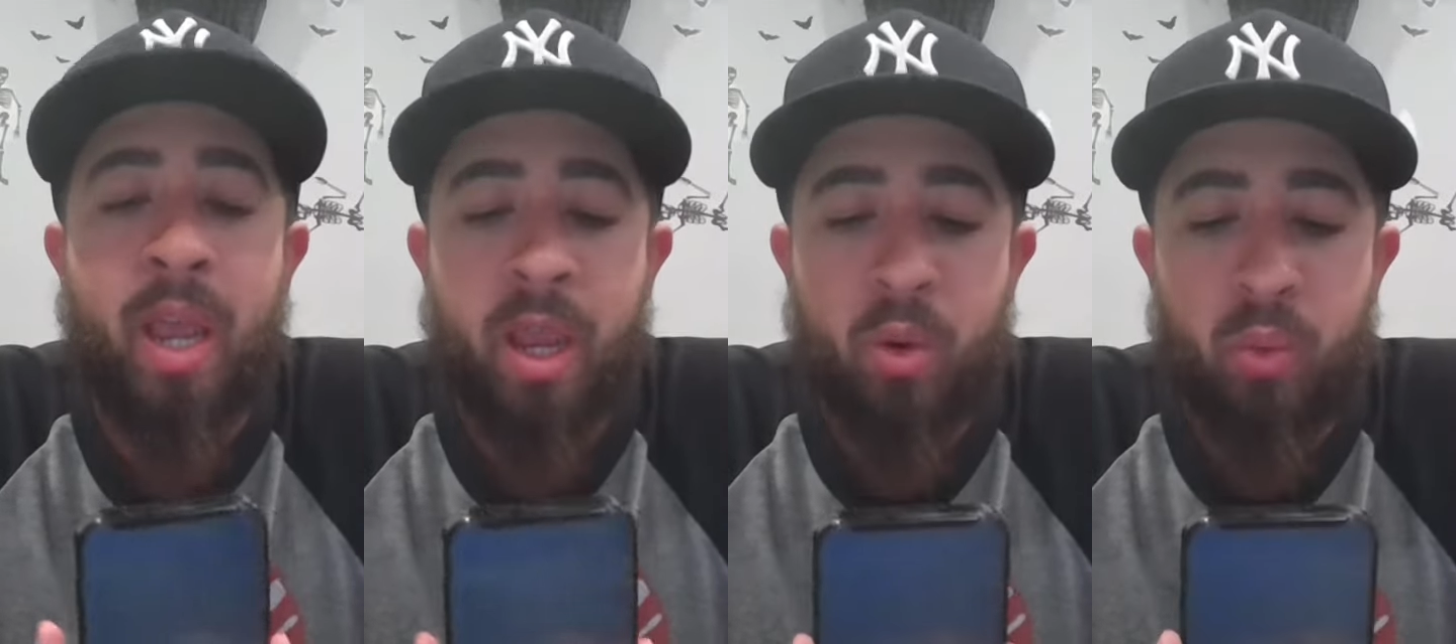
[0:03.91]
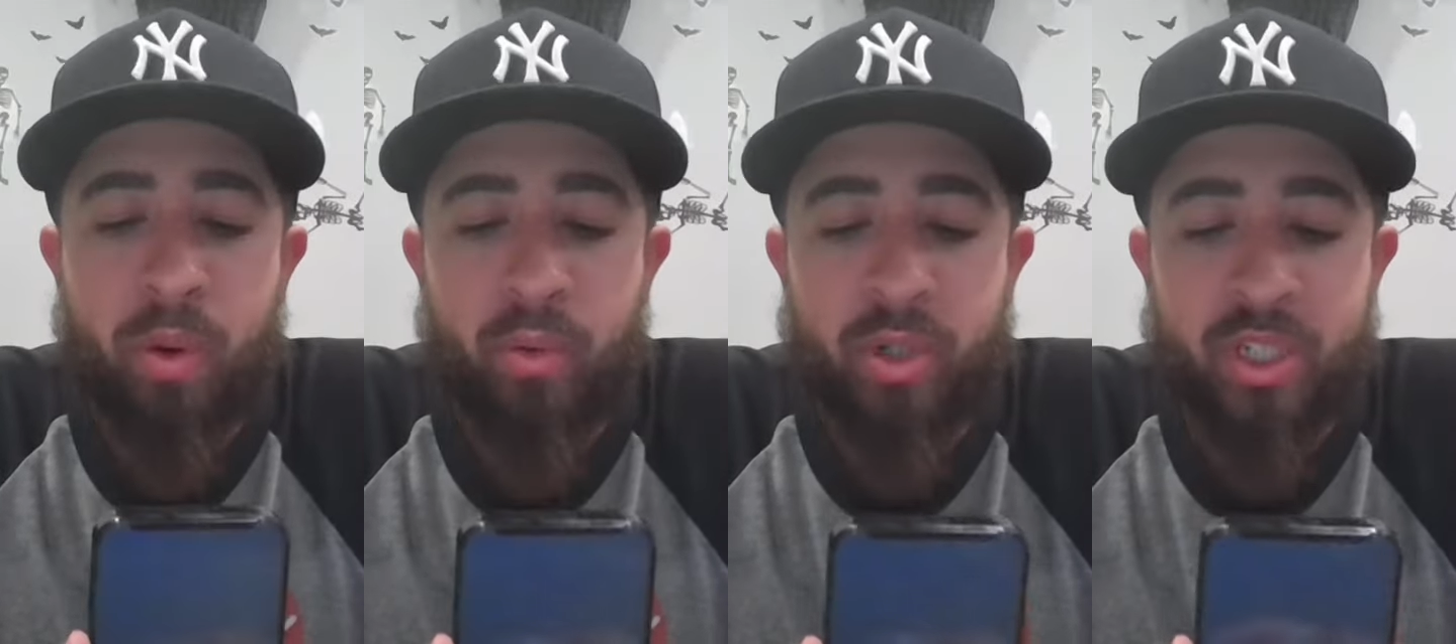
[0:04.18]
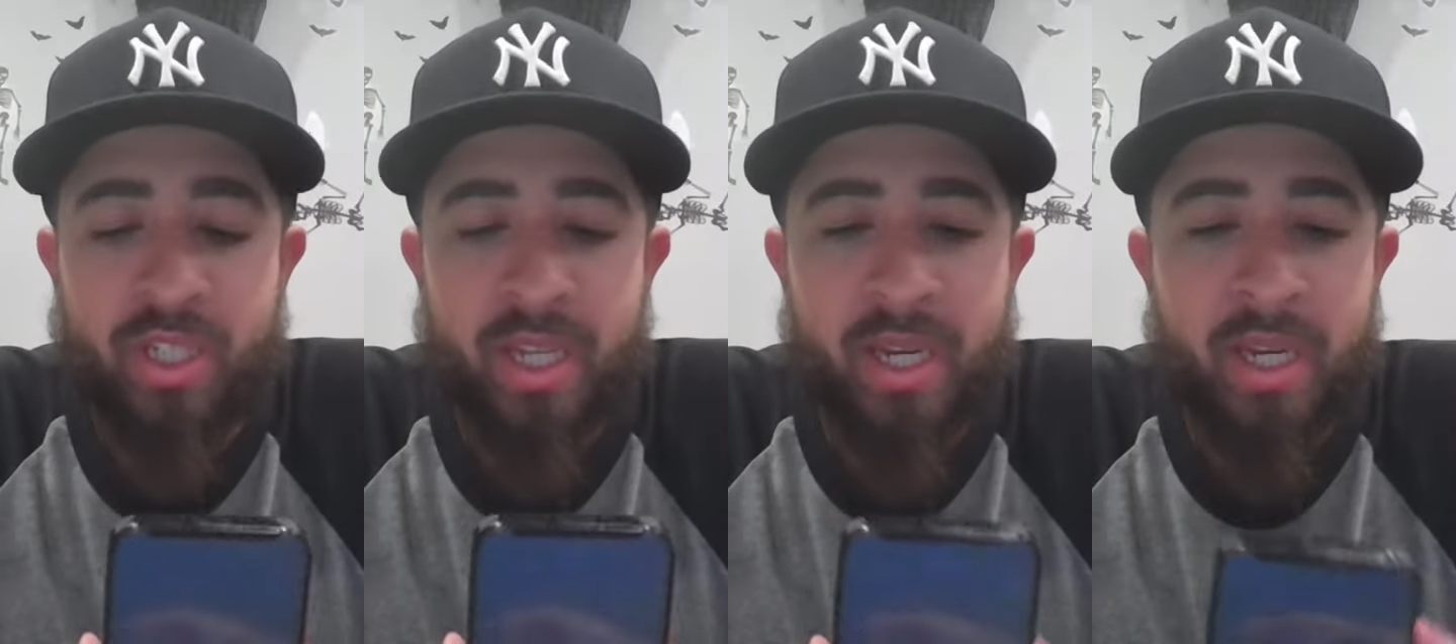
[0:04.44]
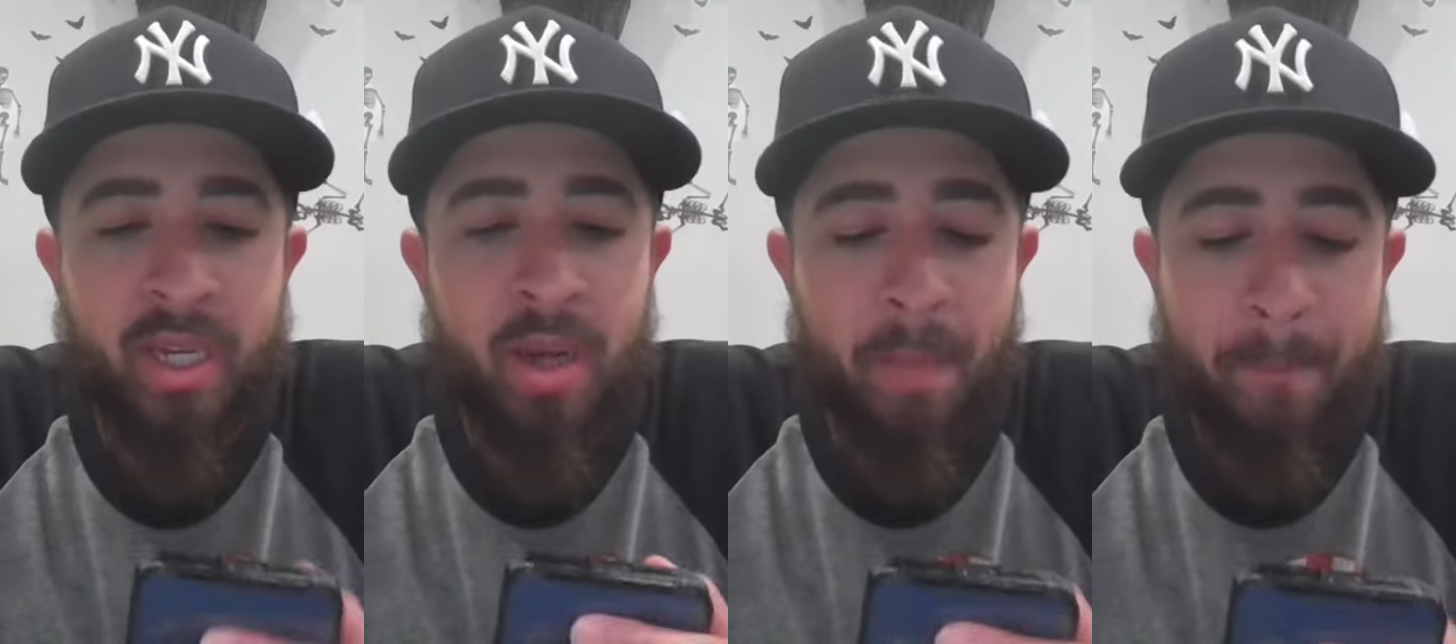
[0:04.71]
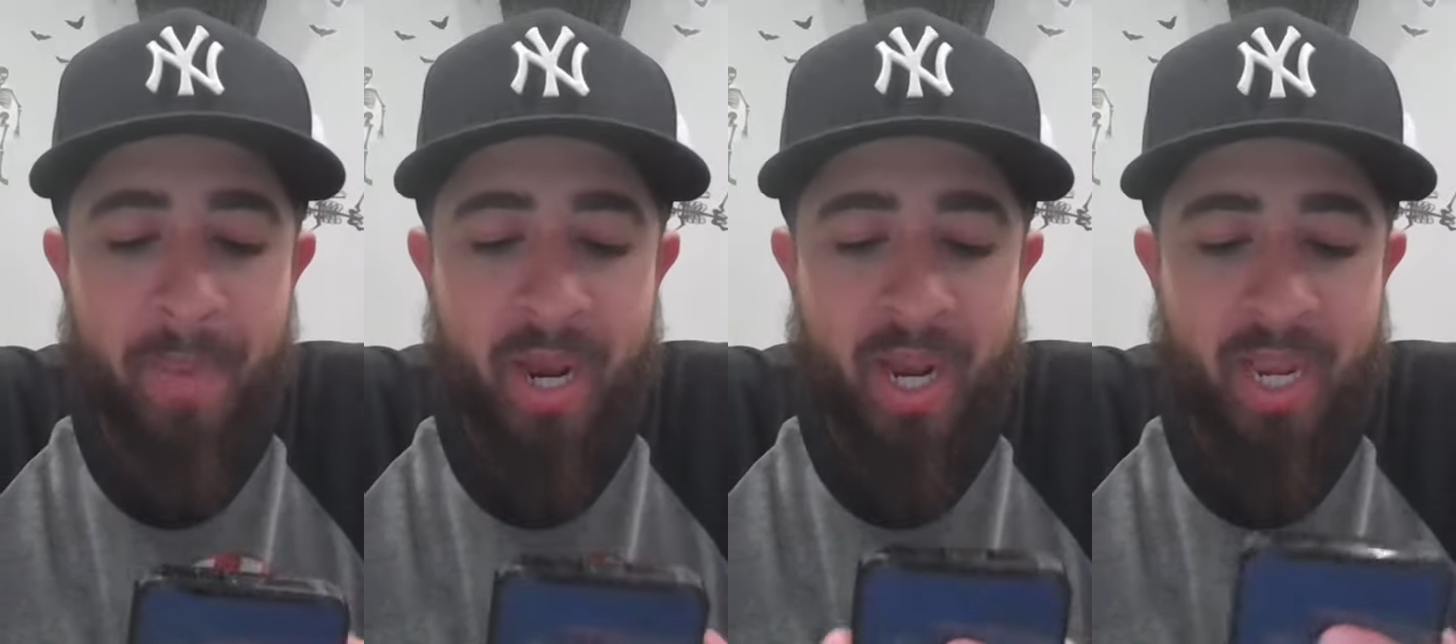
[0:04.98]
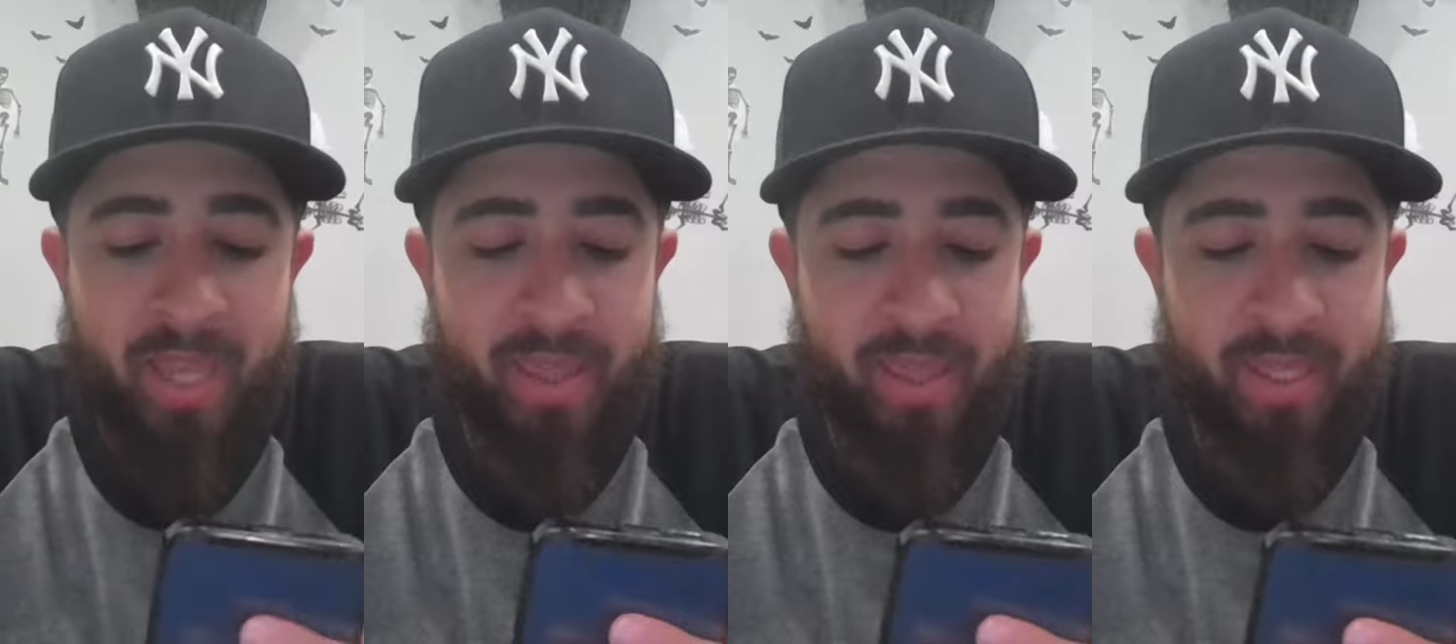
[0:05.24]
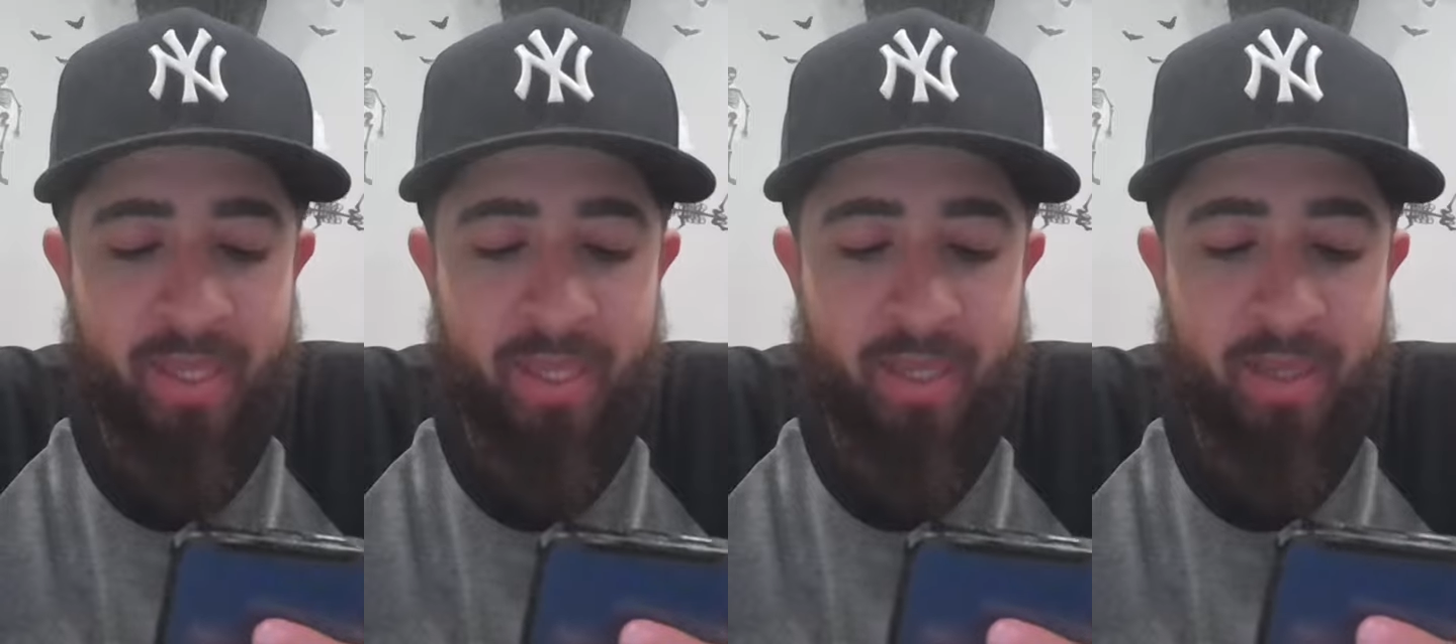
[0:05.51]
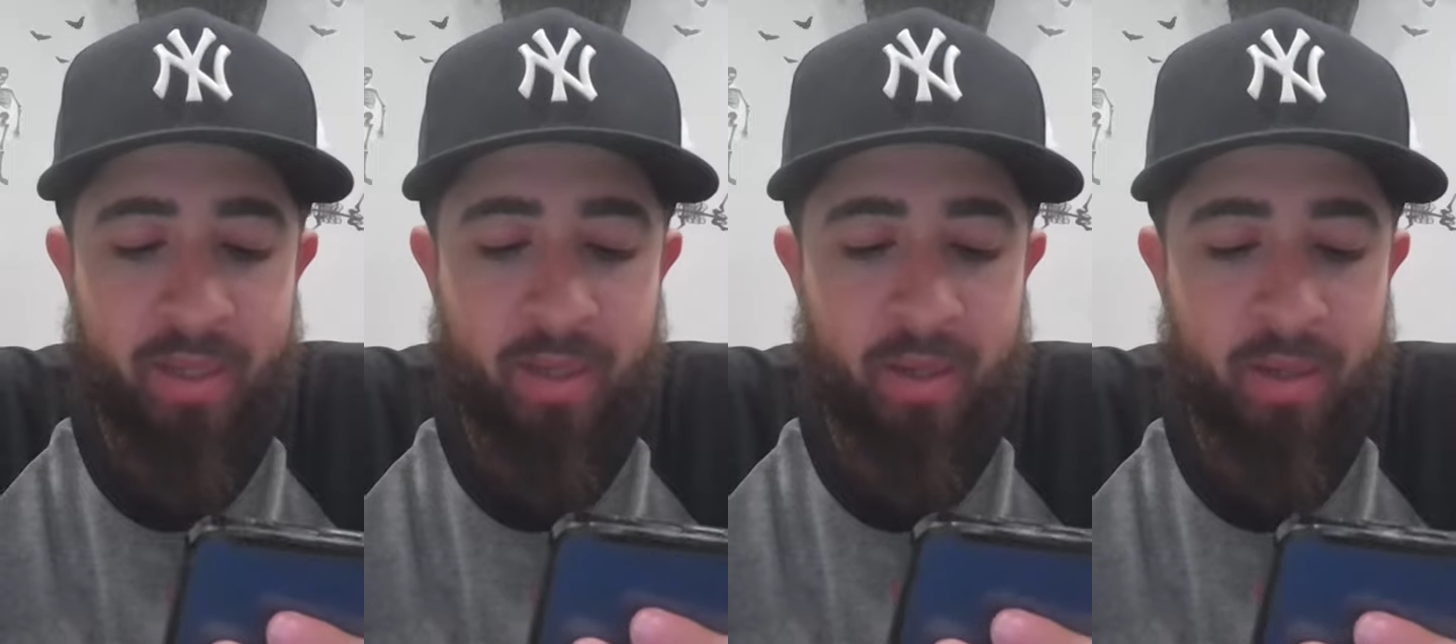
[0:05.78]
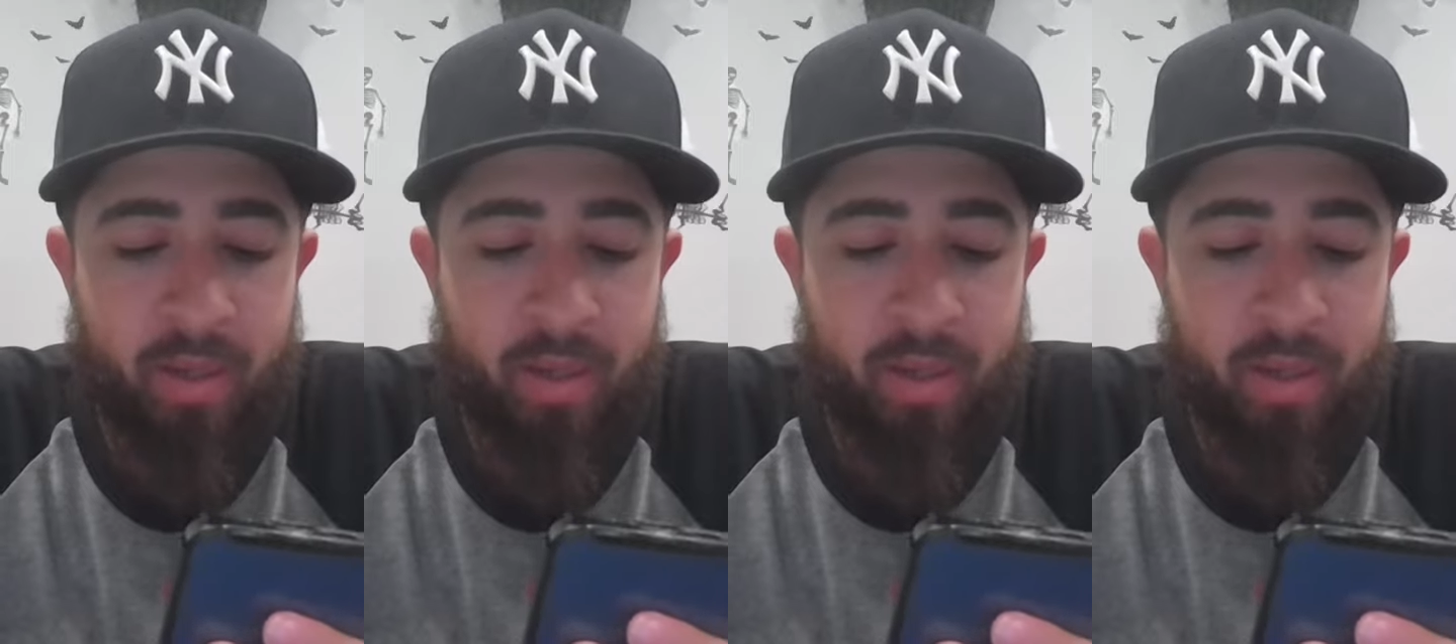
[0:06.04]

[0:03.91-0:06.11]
We were sitting by the